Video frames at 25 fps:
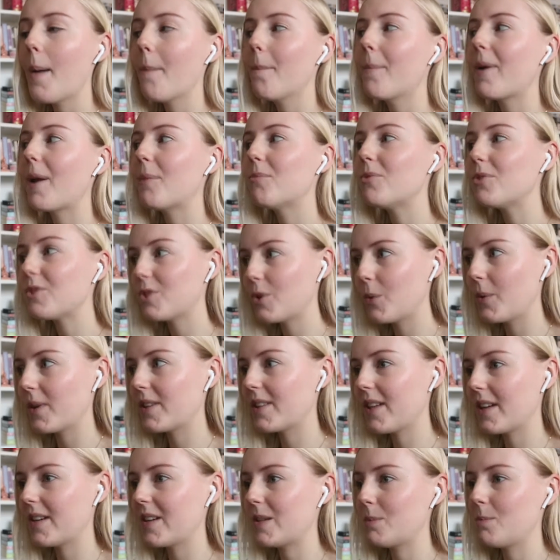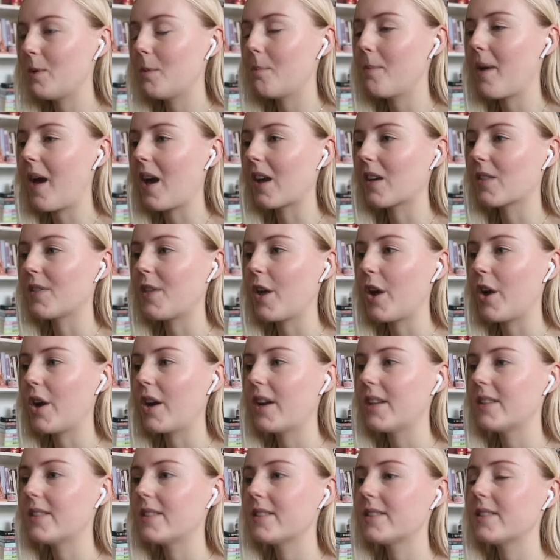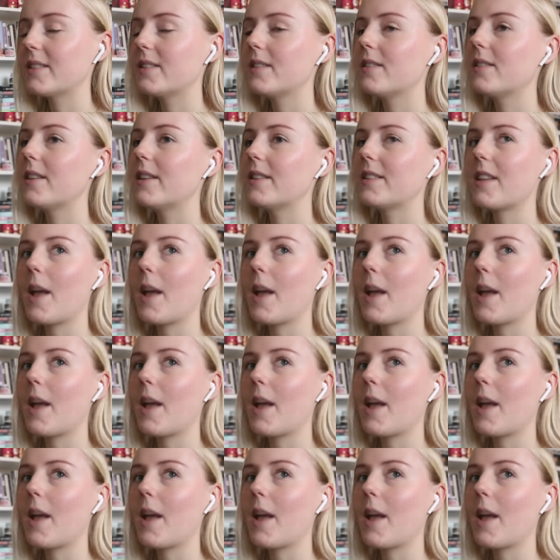but I'm so excited to be back there. It's this